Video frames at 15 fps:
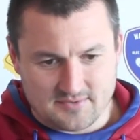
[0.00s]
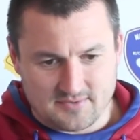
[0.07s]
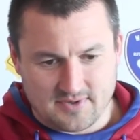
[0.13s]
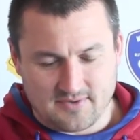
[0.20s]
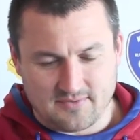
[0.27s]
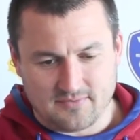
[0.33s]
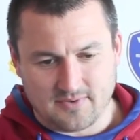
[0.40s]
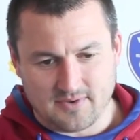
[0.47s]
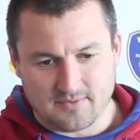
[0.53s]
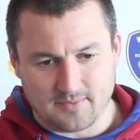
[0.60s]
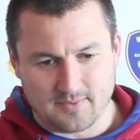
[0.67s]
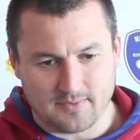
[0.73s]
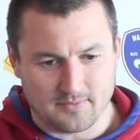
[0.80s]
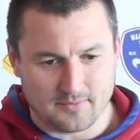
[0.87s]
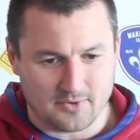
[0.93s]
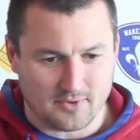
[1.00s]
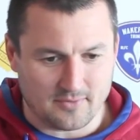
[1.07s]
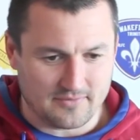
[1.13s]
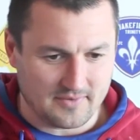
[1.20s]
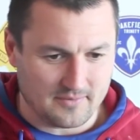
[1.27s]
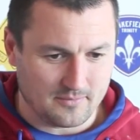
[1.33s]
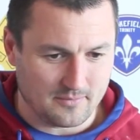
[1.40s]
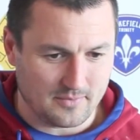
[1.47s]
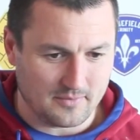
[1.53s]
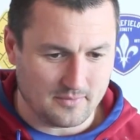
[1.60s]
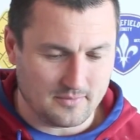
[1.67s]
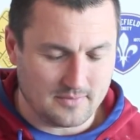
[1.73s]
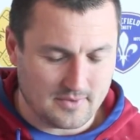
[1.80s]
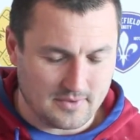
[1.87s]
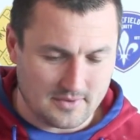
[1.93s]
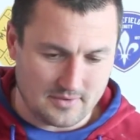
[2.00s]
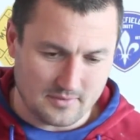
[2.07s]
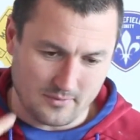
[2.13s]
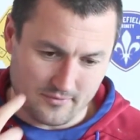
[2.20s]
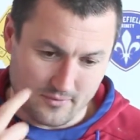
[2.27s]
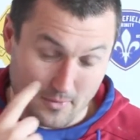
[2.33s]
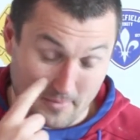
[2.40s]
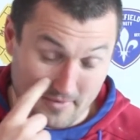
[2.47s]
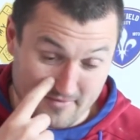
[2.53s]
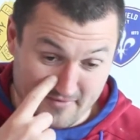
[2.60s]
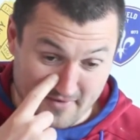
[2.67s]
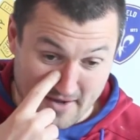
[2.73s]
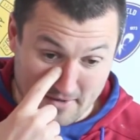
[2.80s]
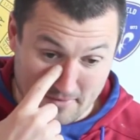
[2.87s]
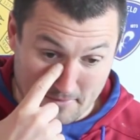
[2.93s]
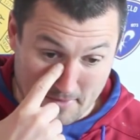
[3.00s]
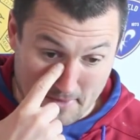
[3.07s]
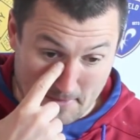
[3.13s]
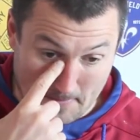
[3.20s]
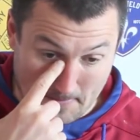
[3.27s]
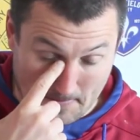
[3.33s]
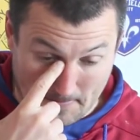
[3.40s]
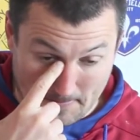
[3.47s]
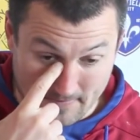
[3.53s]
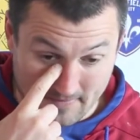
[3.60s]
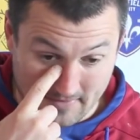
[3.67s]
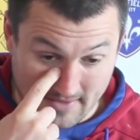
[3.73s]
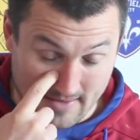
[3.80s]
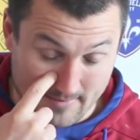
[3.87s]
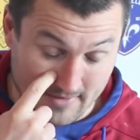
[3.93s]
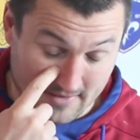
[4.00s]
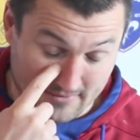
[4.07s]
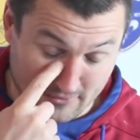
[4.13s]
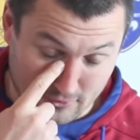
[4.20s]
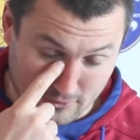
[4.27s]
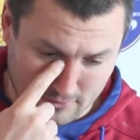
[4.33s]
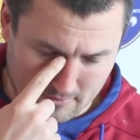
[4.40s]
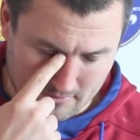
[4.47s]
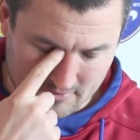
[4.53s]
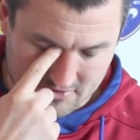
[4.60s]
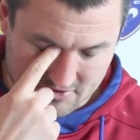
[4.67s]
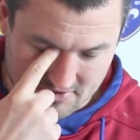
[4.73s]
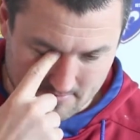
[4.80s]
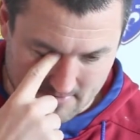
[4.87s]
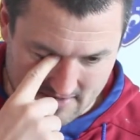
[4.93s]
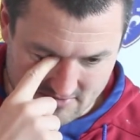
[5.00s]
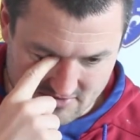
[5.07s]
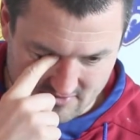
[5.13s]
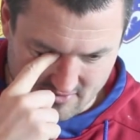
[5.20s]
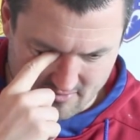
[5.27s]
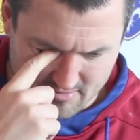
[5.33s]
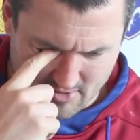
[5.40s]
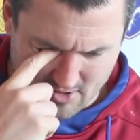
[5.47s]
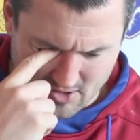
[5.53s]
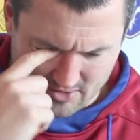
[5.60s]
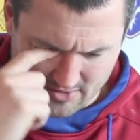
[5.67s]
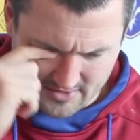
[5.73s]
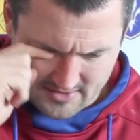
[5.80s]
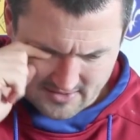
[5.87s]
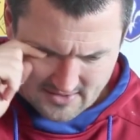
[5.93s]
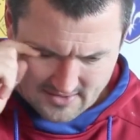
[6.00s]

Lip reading: We feel we've not been far away in the game against Hull. It was just a bounce of a ball, and